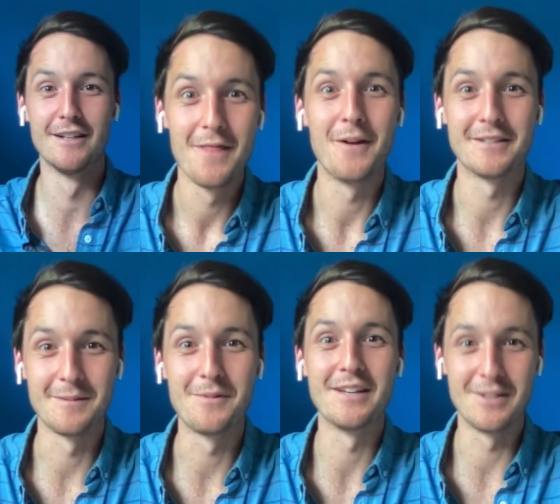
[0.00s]
There are some
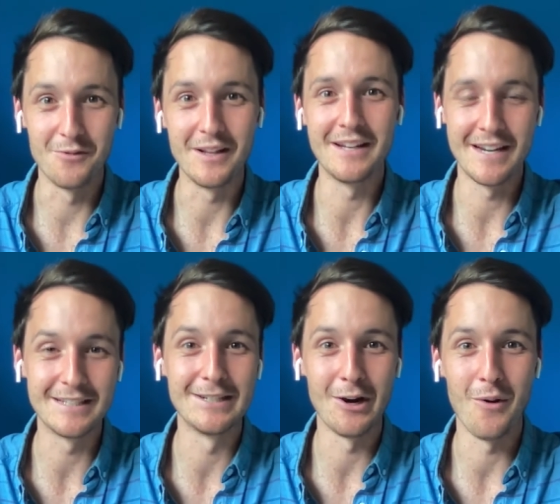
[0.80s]
things you really need to
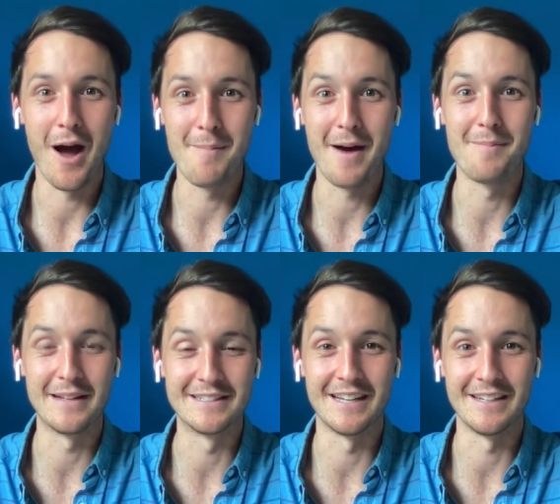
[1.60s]
know about
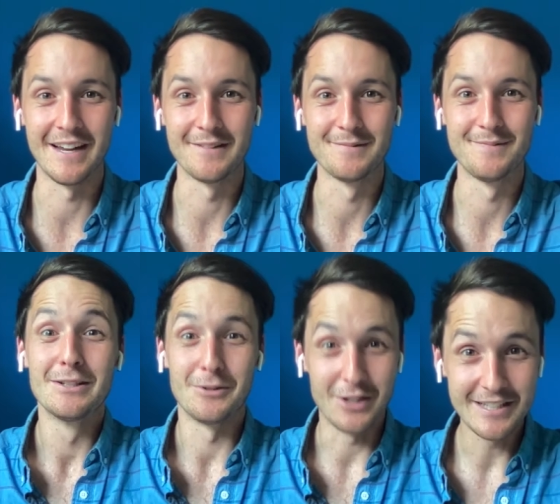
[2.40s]
BidSunday.
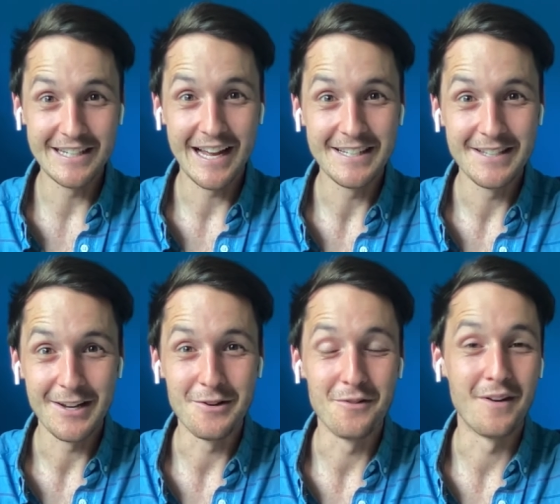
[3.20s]
So just in case
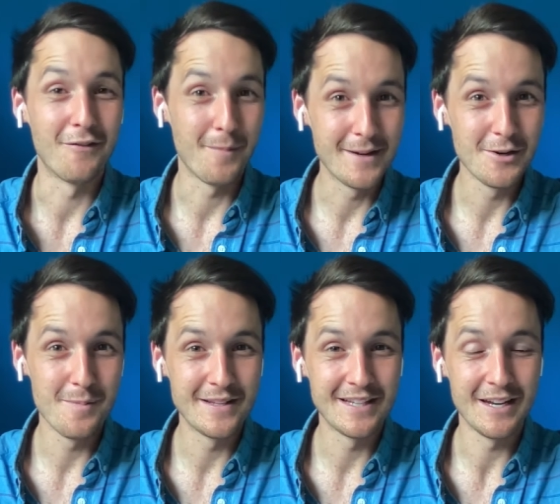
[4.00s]
you've never been to a
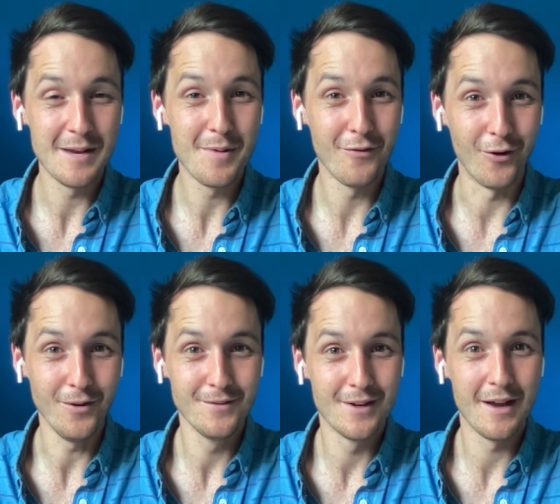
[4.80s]
BidSunday before,
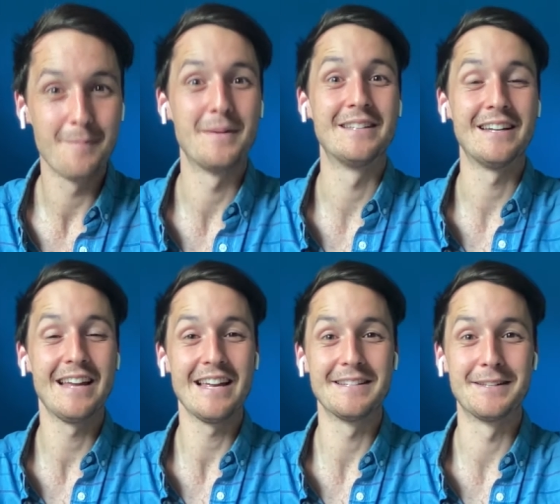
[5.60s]

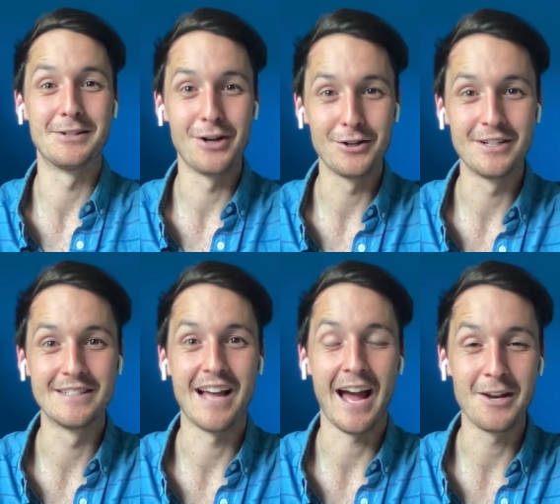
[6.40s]
BidSunday is the
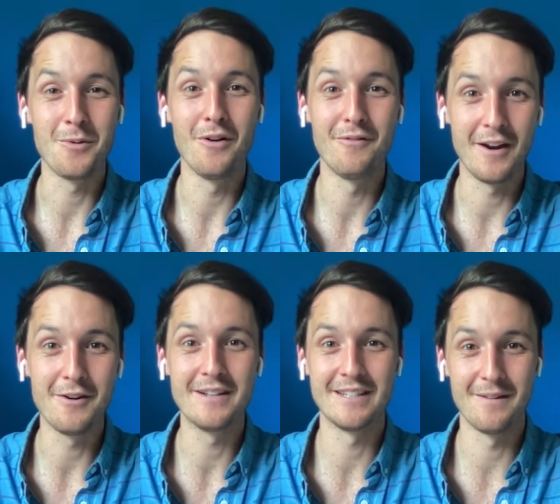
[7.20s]
church's annual
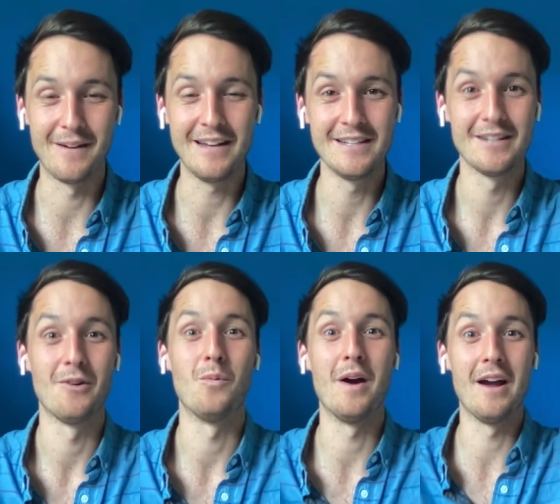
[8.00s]
fundraising event
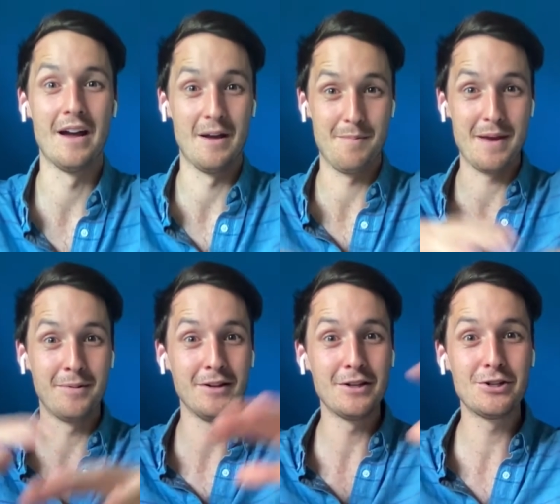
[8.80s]
where
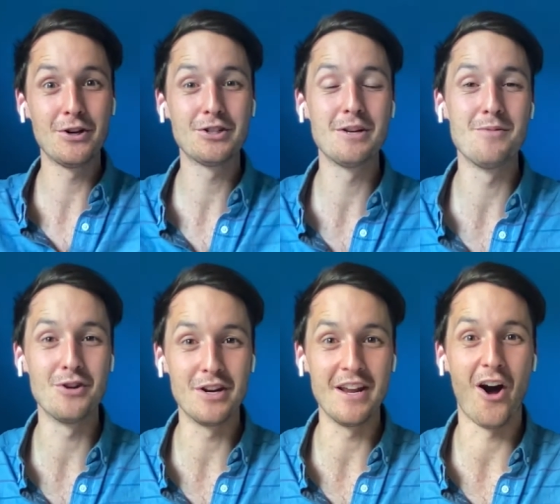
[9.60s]
people in the church
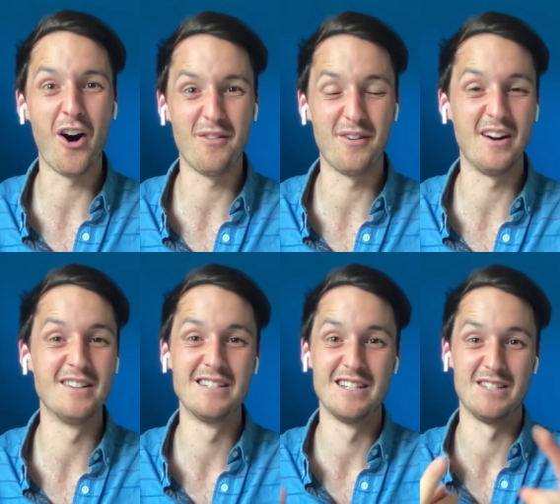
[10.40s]
community offer
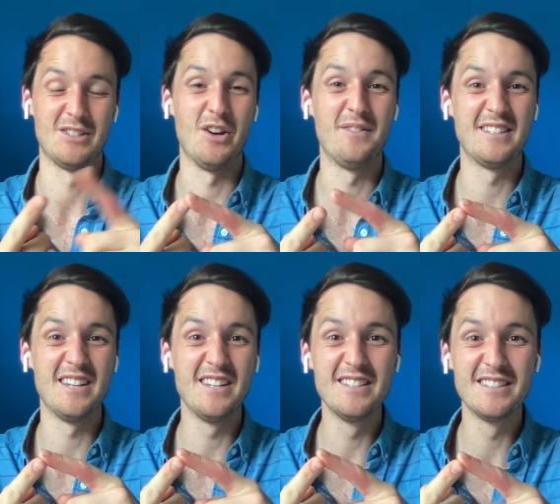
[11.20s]

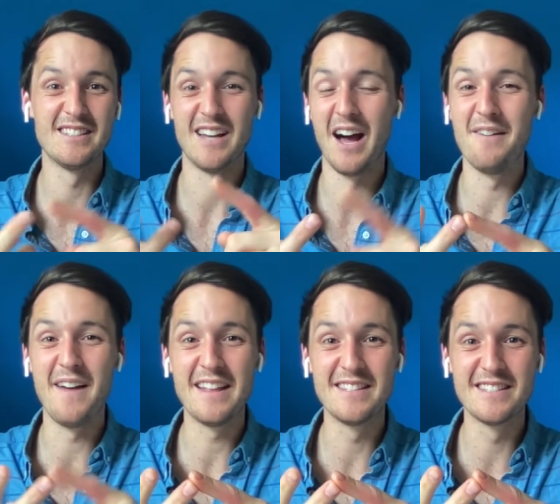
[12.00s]
services,
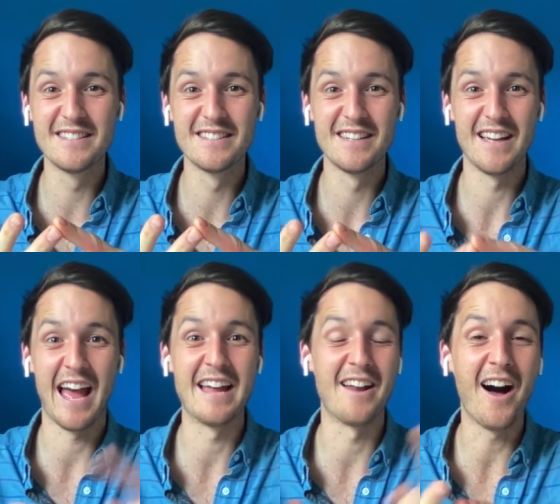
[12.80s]
events,
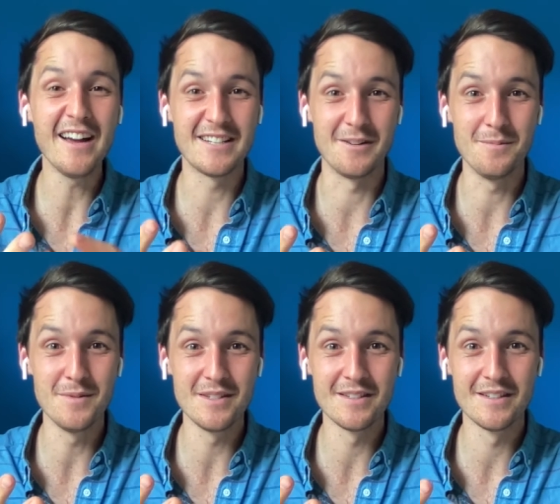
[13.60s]
and
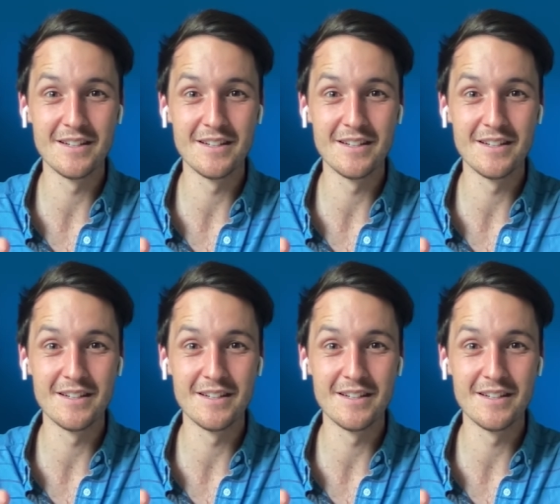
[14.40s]
items